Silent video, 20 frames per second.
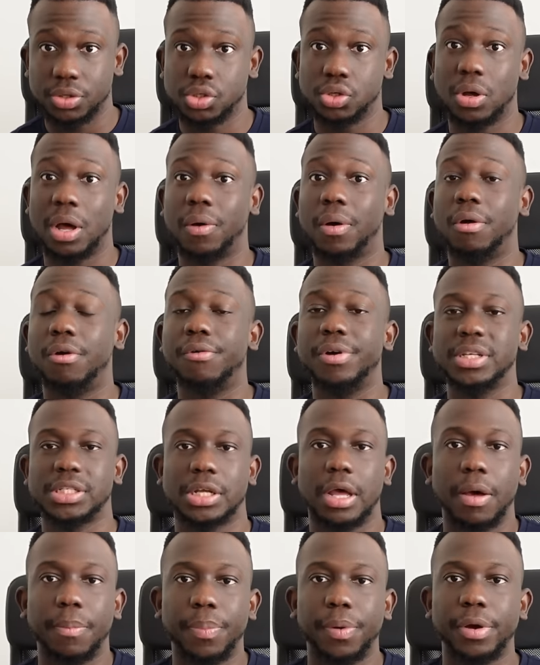So our
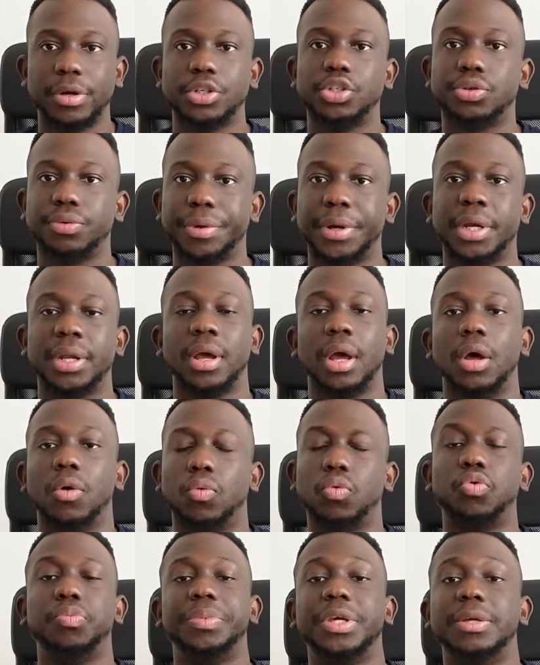risk per trade
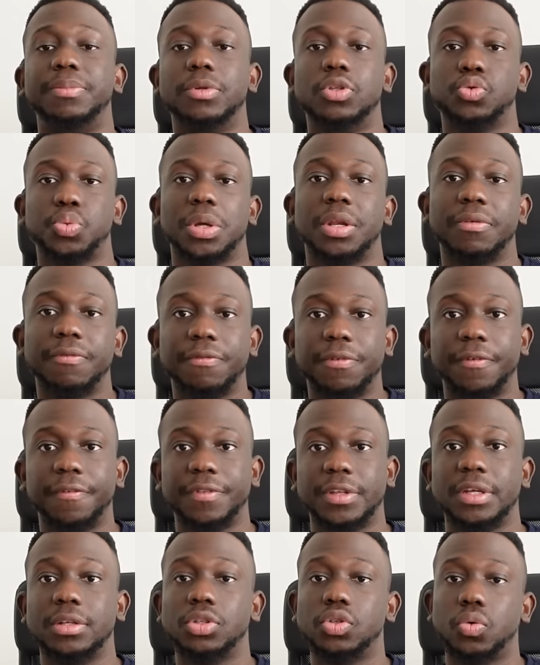will be between
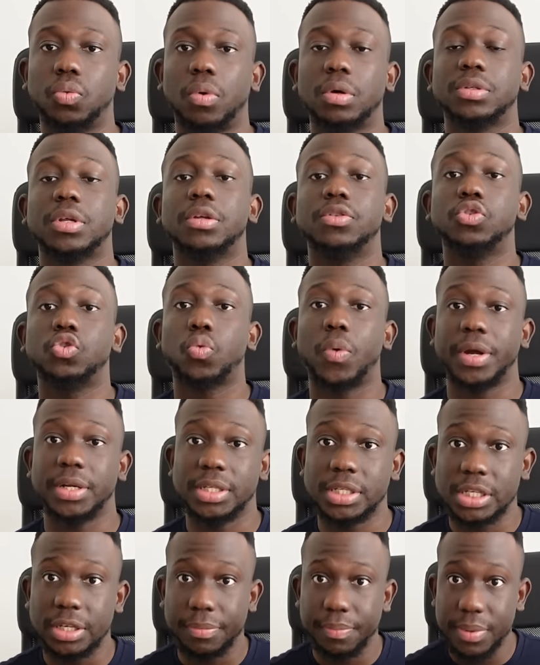15 to what
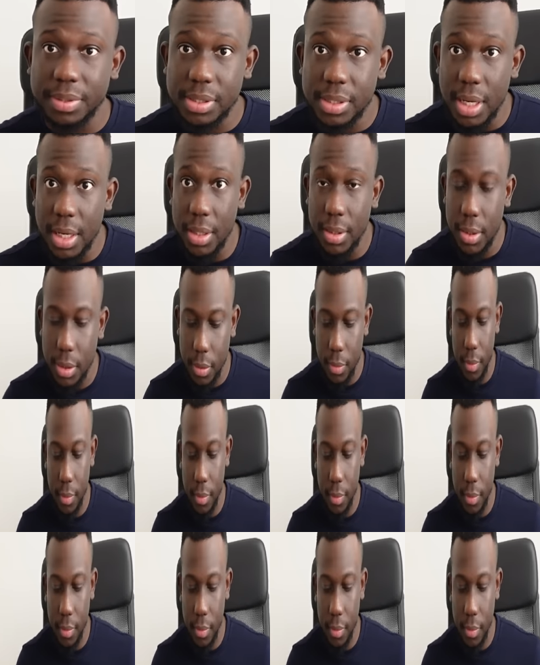20%.